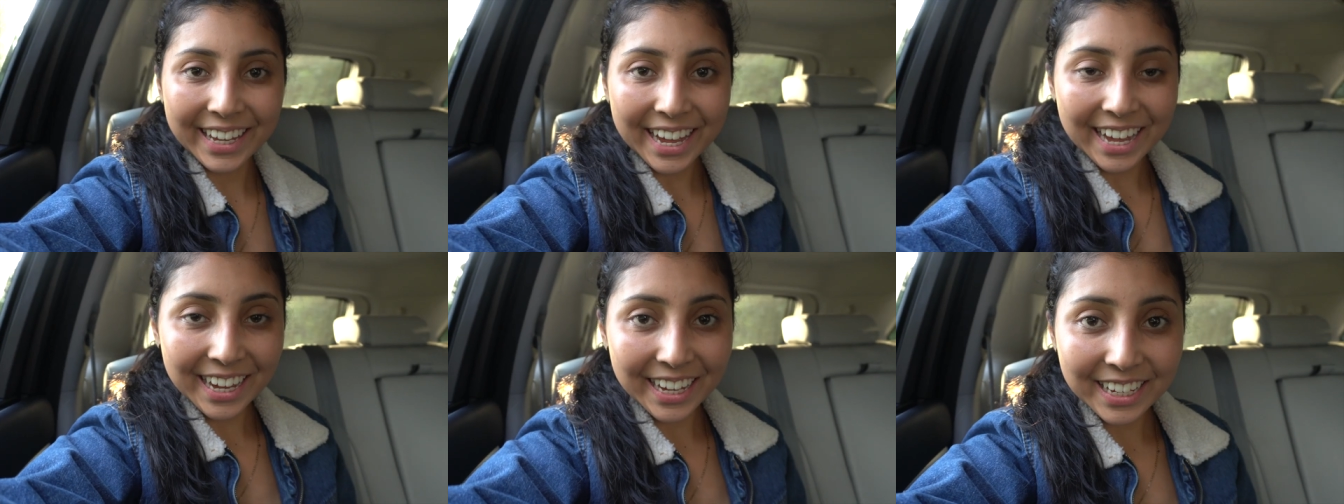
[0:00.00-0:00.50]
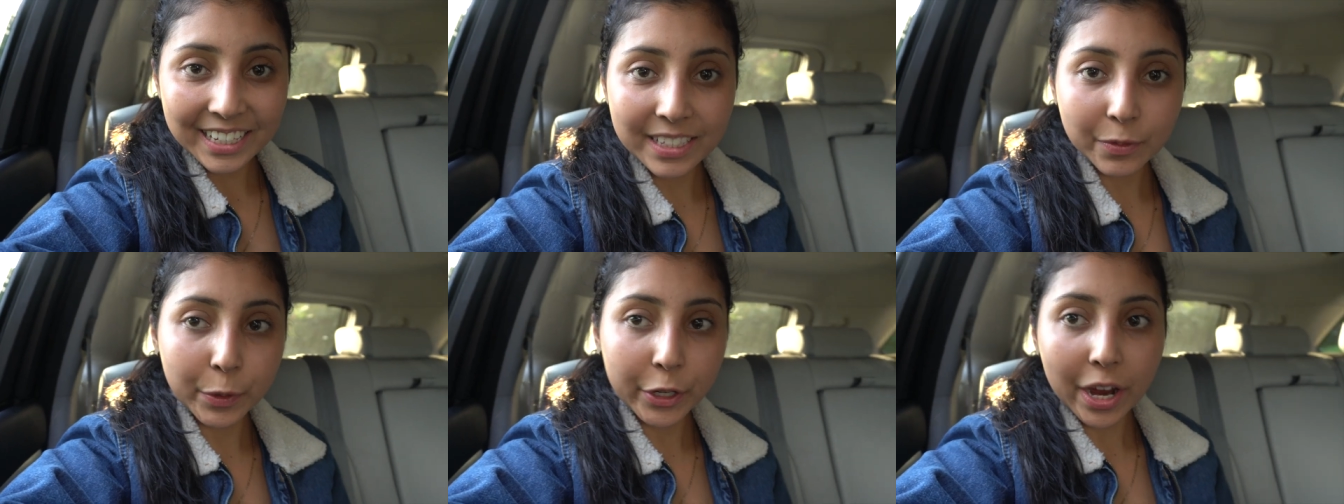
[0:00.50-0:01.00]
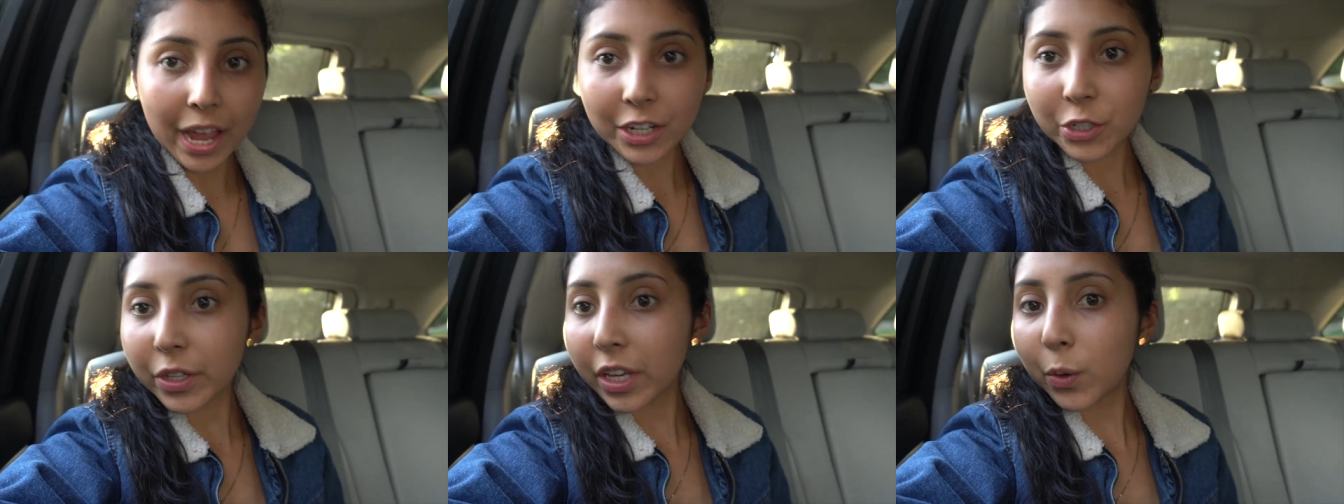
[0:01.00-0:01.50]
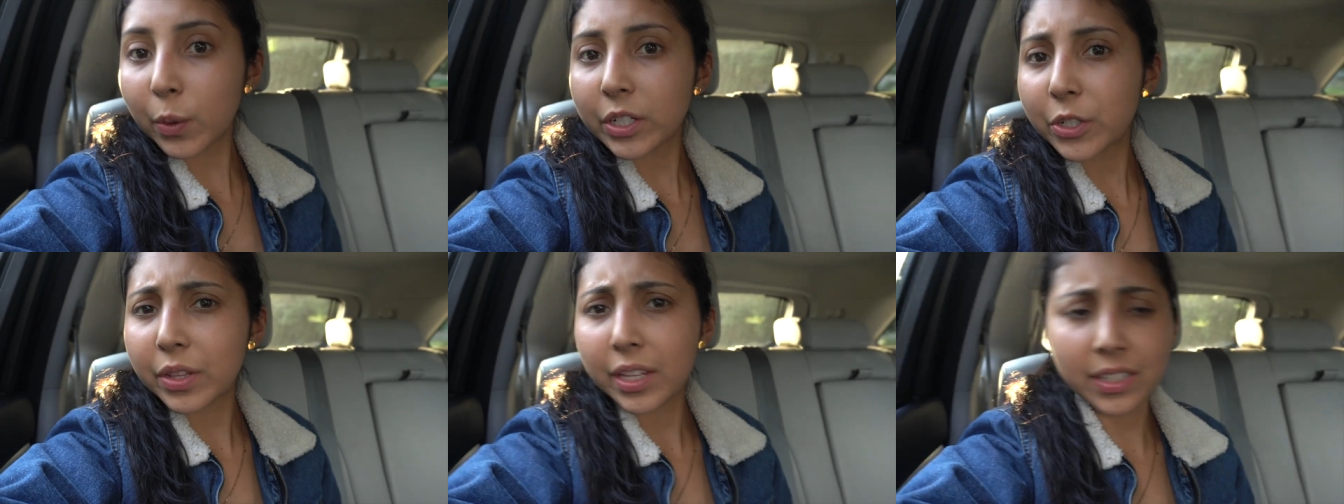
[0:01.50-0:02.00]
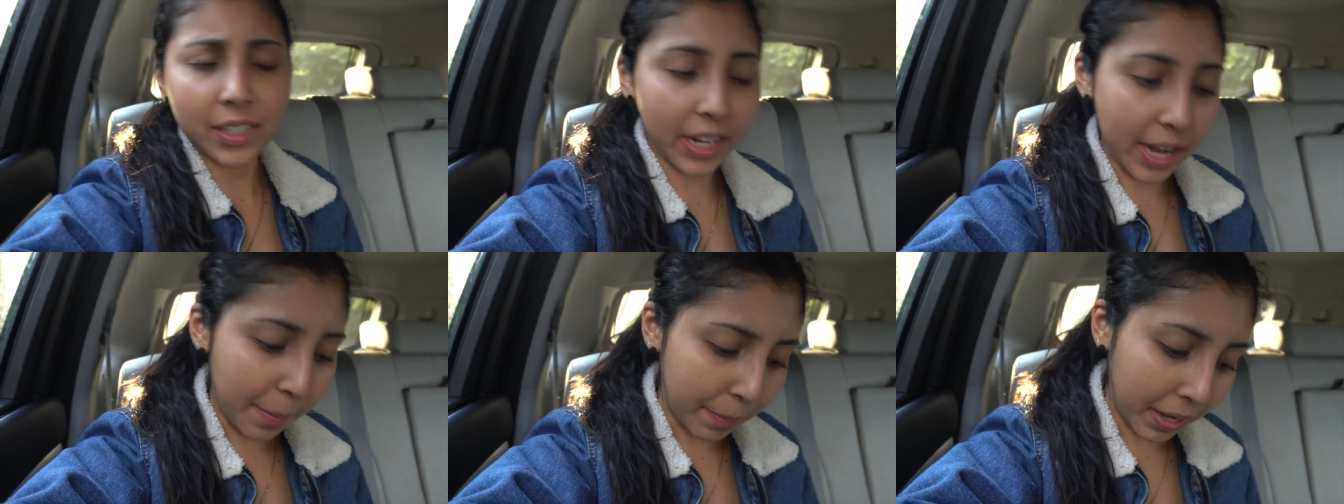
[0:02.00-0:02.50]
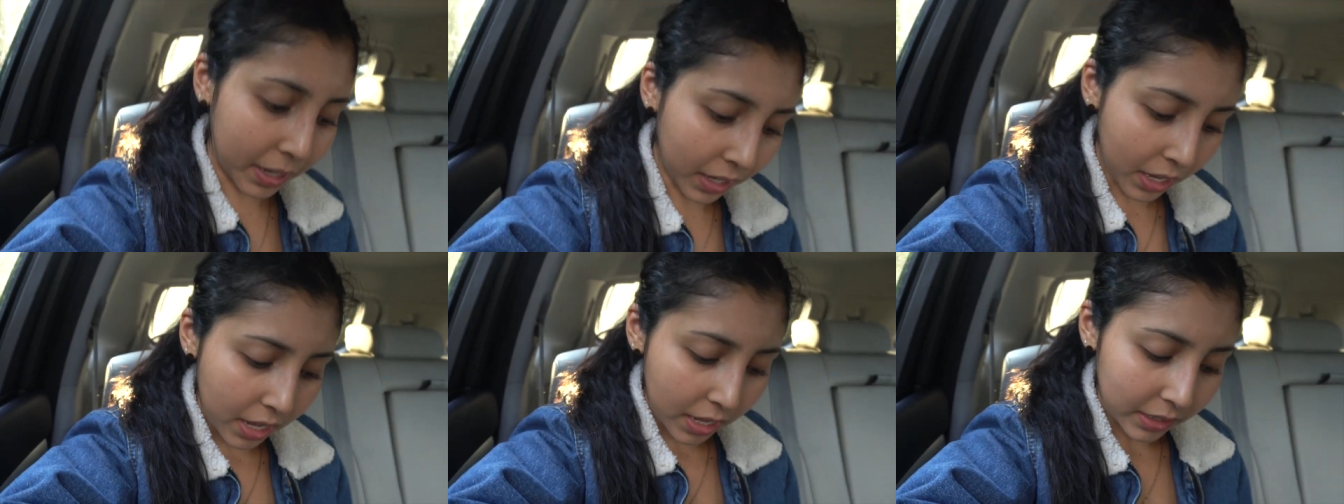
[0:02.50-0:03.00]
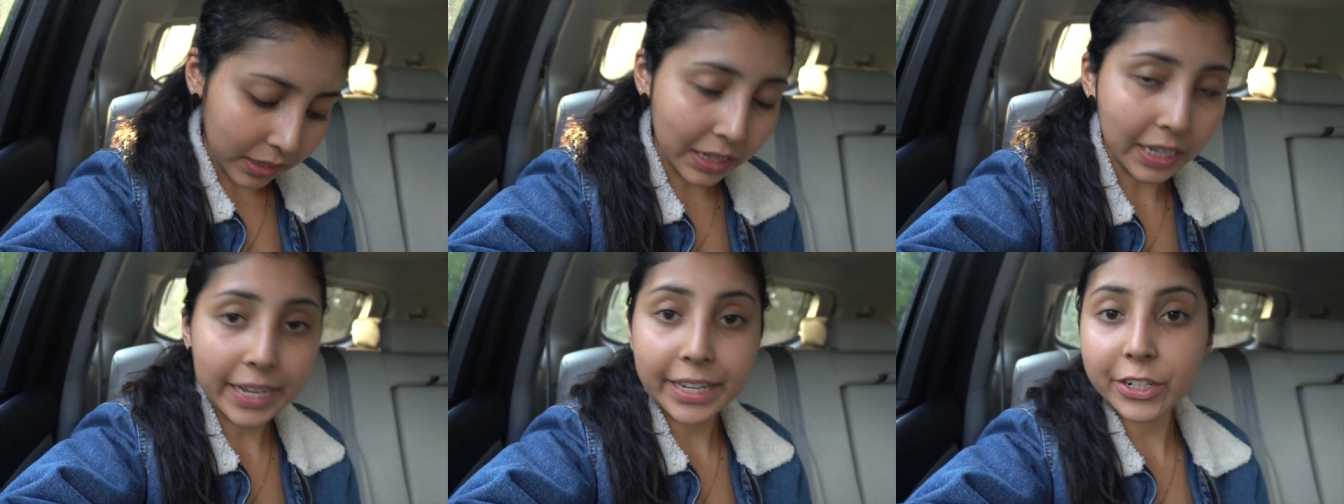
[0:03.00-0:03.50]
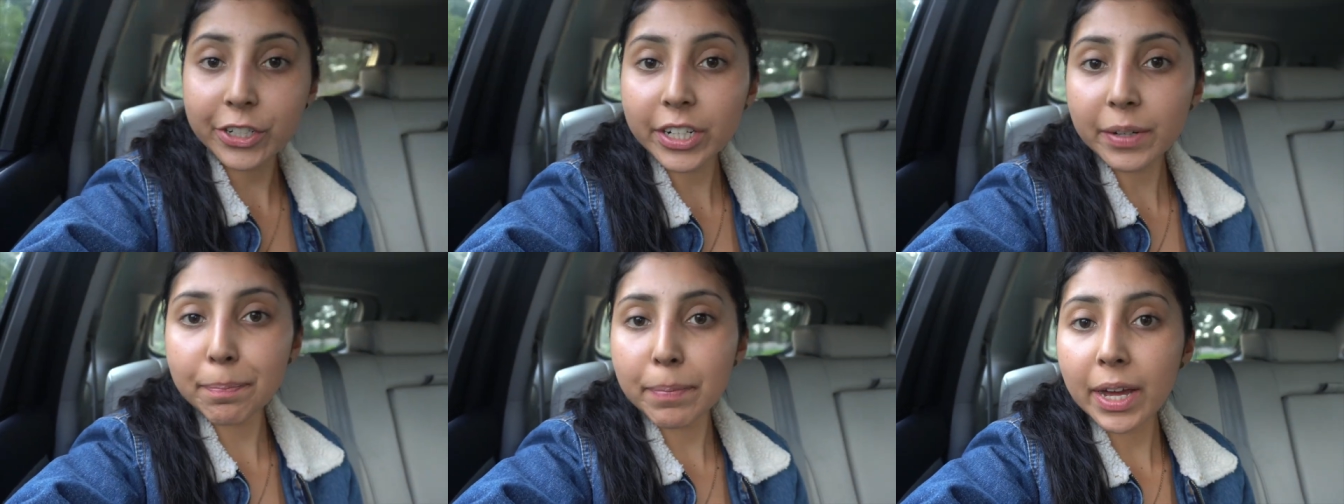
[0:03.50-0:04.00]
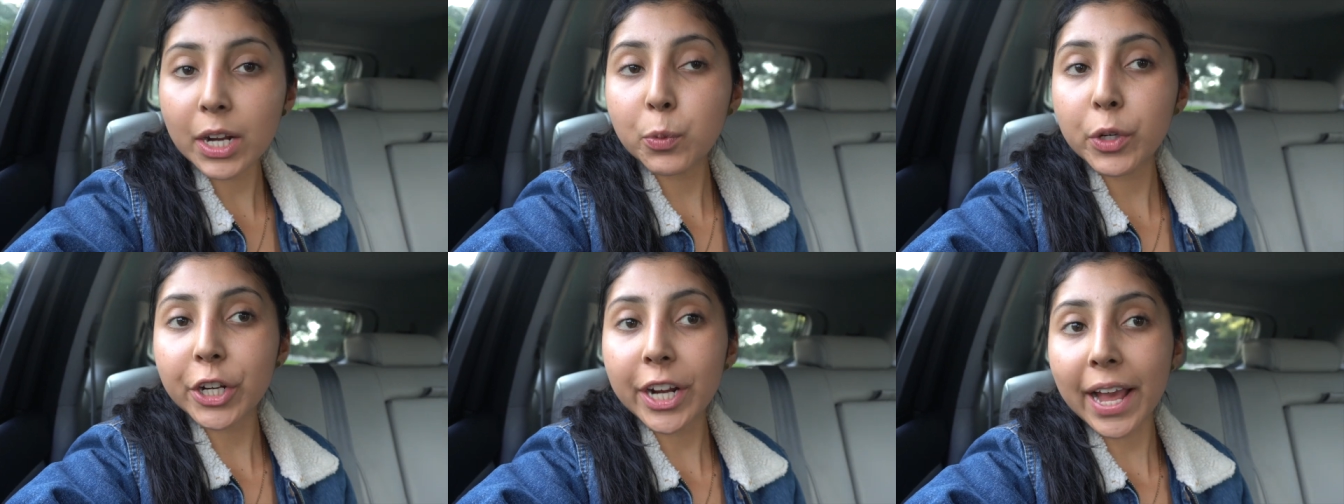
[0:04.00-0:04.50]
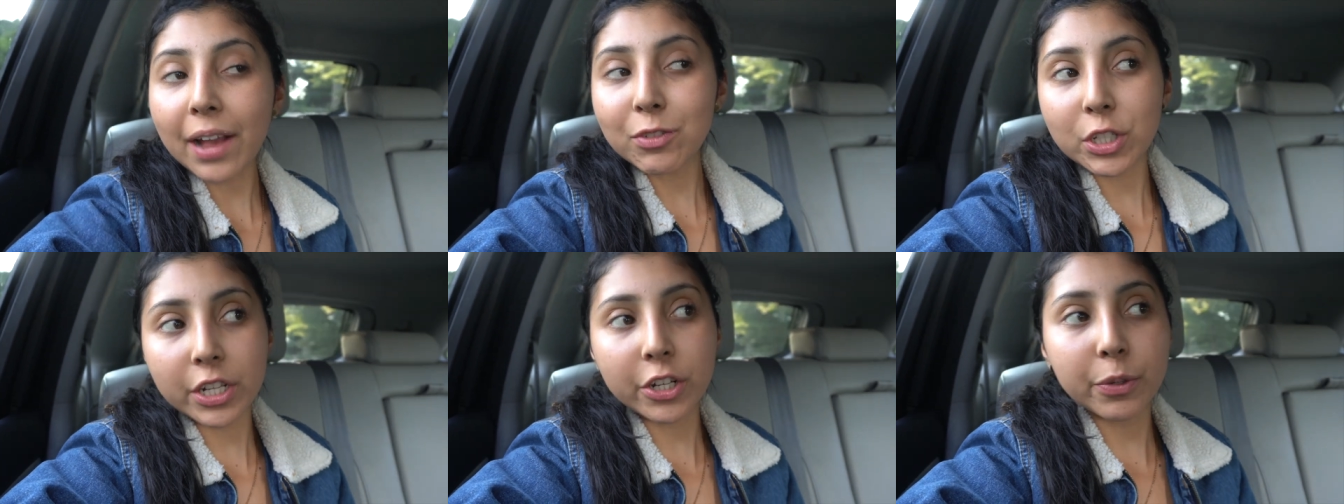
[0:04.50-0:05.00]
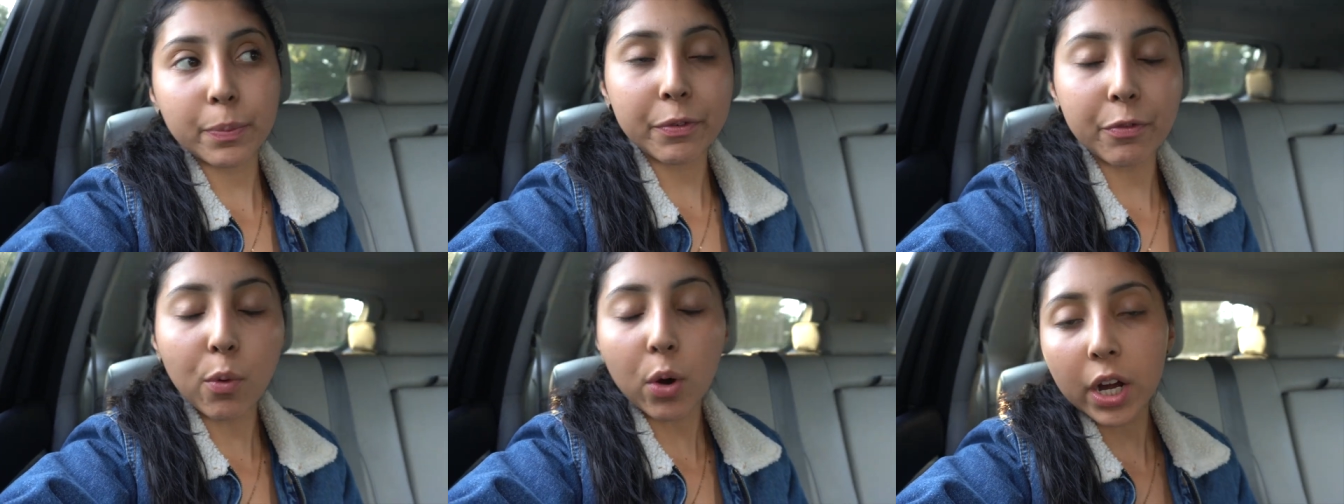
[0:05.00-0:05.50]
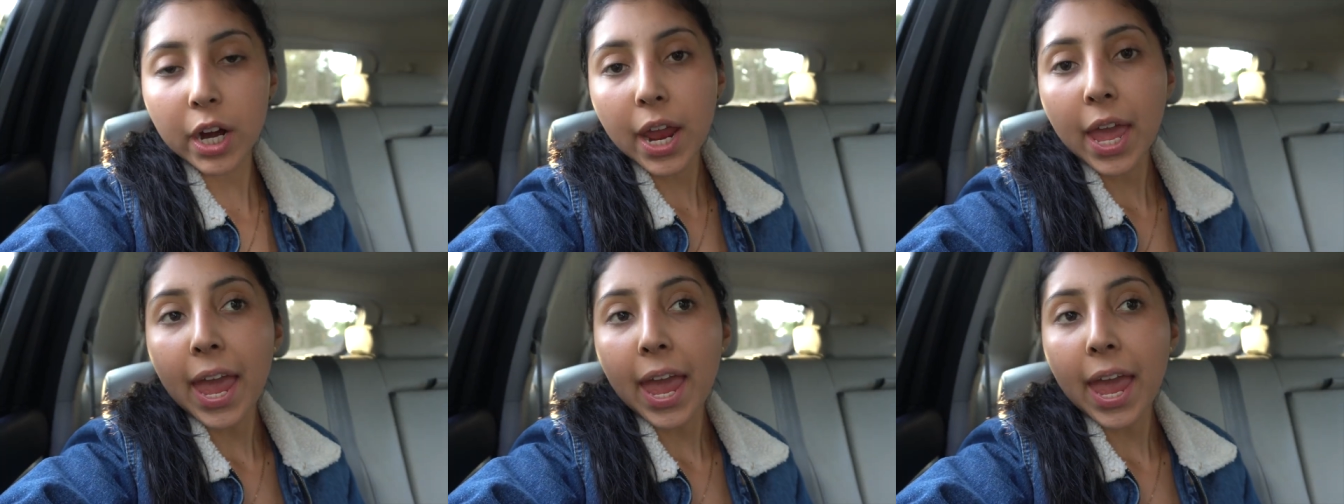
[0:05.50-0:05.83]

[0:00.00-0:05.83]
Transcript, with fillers: guys, we're actually going to the cinema later, but we're gonna have dinner before